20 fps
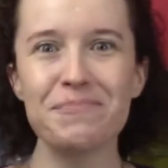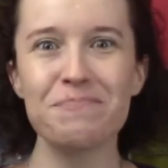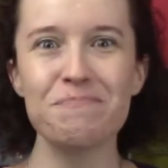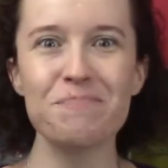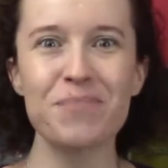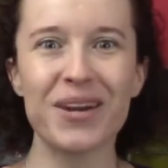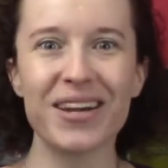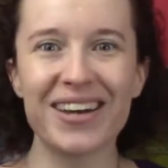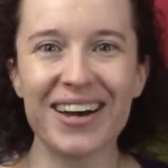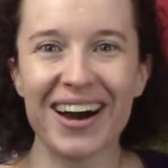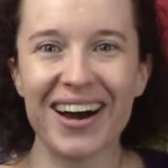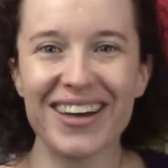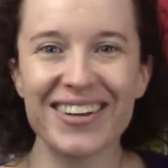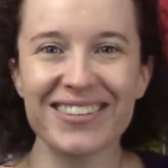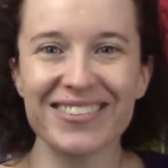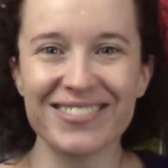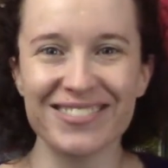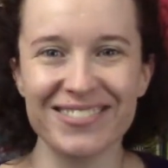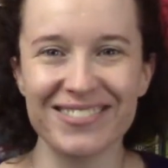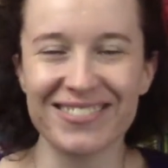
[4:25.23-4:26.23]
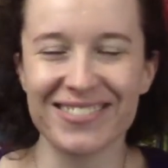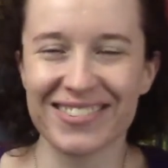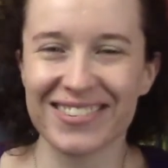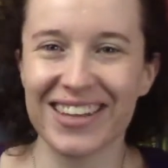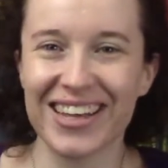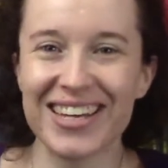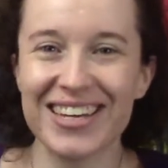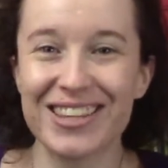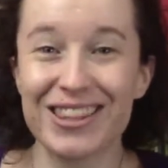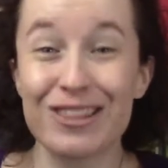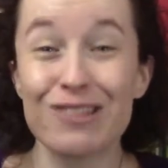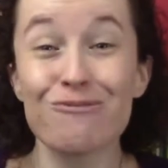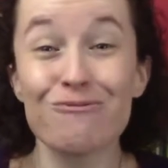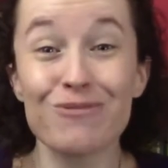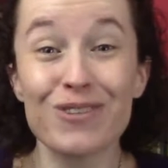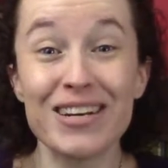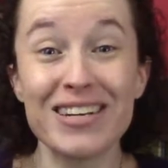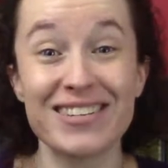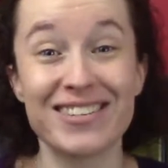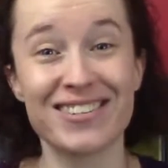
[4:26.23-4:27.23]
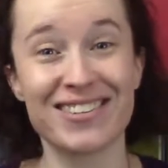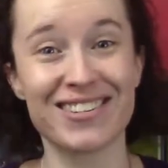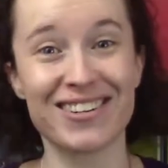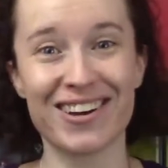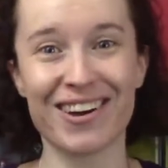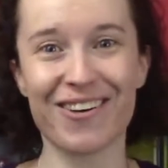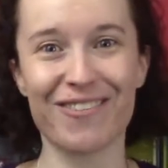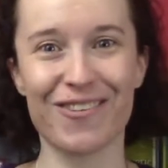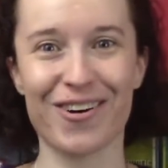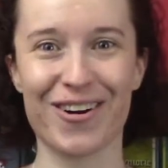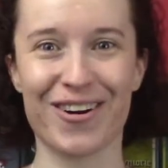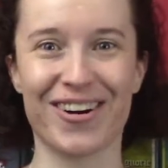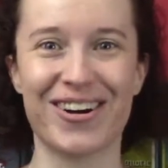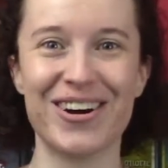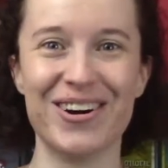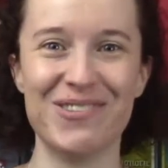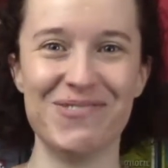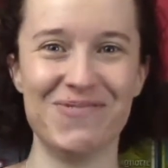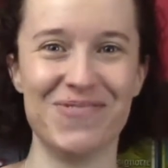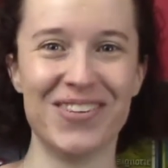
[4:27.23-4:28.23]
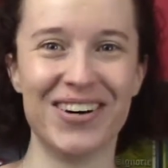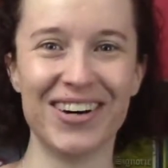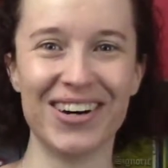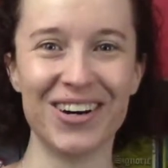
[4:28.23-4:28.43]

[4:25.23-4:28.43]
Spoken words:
But I kind of like the risk of Arkham.